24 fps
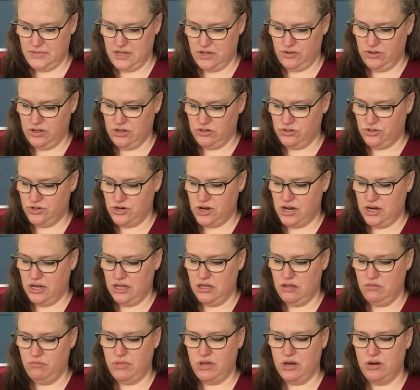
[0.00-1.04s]
I'll try to
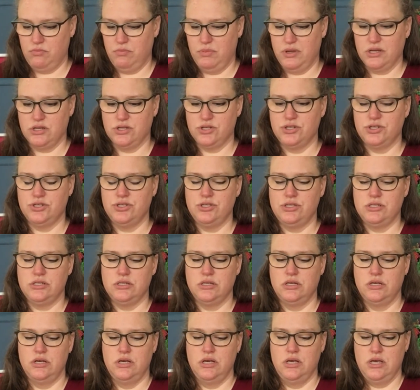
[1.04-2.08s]
get better pictures.
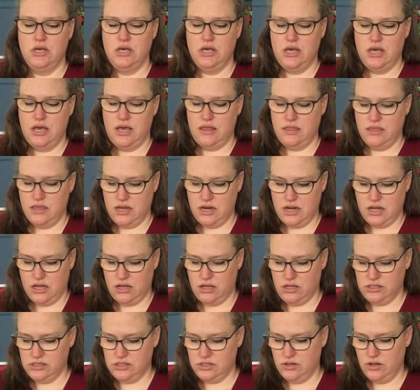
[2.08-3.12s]
And then I
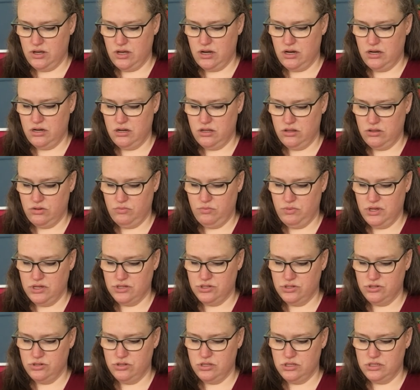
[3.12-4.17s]
also got another
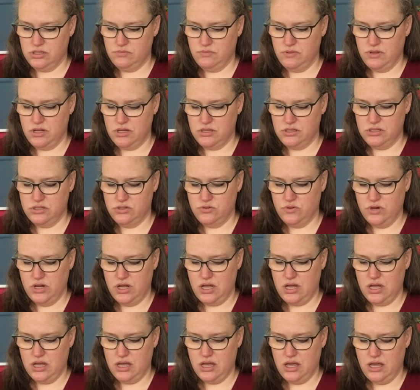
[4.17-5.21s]
Picture This Plus
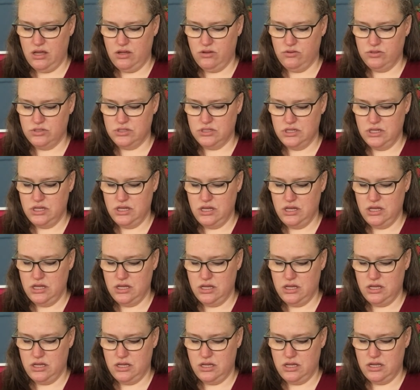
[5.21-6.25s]
28 count
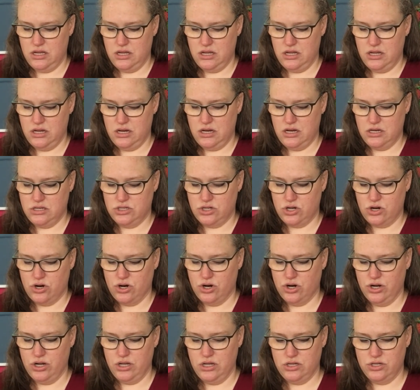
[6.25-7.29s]
in
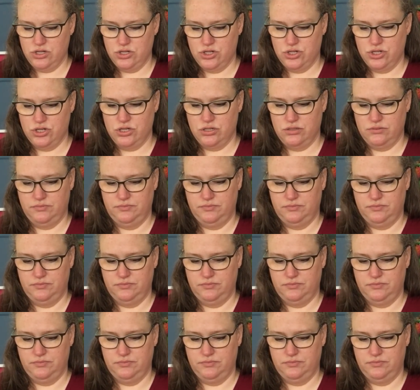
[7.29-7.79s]
Tarnish.